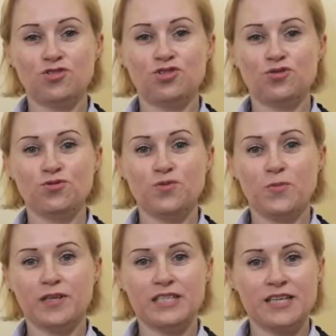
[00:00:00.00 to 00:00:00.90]
to choose
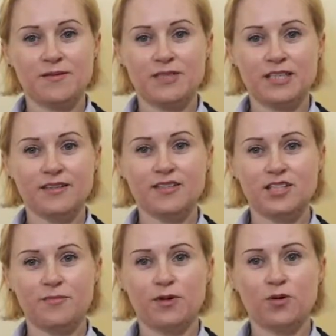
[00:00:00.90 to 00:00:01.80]
part-time
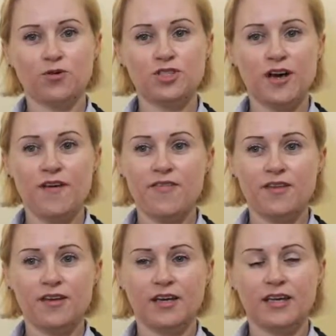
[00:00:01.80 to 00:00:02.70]
CELTA because I
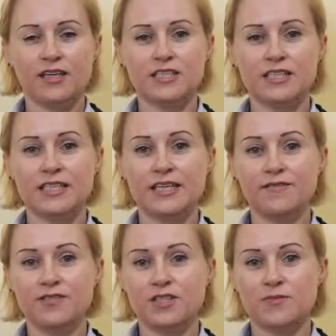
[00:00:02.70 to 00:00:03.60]
think it
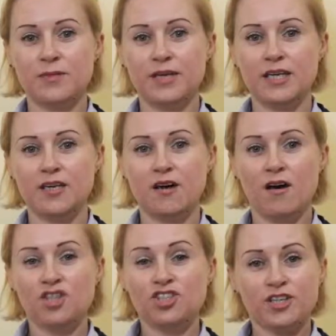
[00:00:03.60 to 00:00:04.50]
gives me
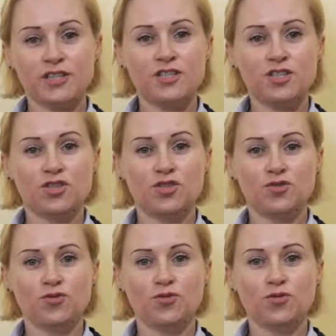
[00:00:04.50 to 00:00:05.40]
a chance
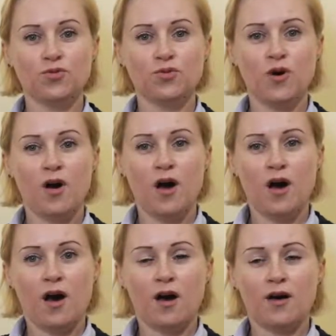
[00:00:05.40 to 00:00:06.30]
to
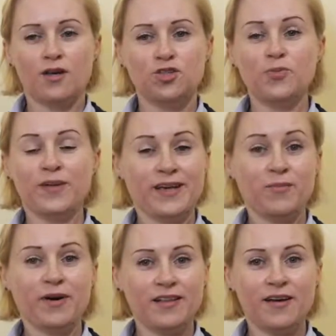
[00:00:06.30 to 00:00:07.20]
plan
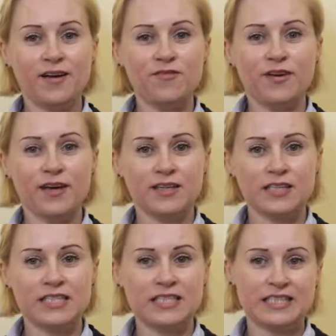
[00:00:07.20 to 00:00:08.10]
my life
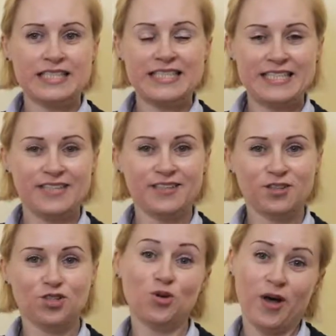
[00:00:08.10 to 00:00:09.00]
and still
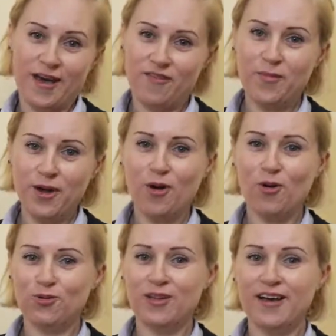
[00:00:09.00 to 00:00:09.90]
to have my
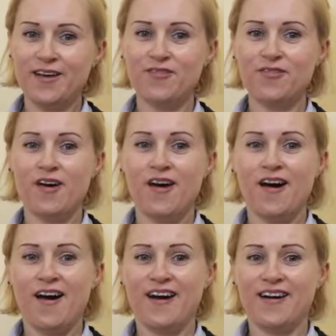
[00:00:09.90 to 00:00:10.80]
own life,
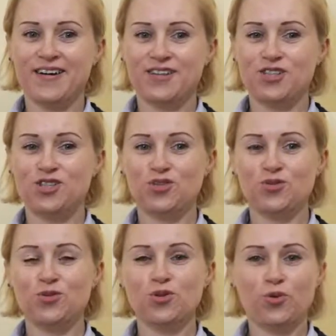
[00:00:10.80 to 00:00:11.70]

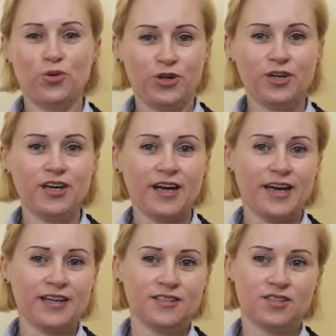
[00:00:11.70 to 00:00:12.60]
to work
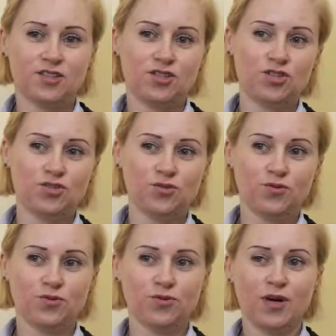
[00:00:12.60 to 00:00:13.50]
and
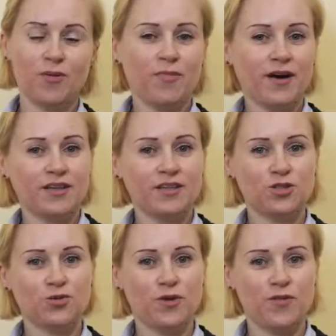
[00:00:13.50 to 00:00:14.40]
to combine
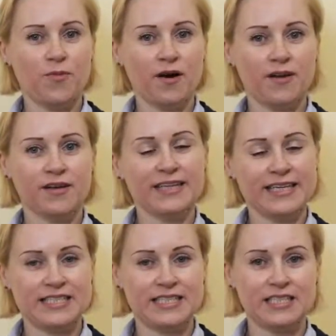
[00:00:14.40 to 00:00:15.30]
it with my
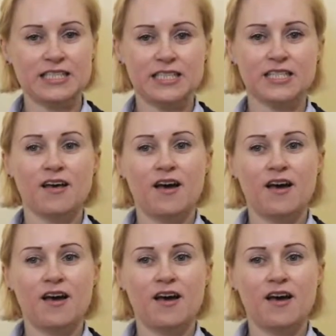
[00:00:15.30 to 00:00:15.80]
lessons.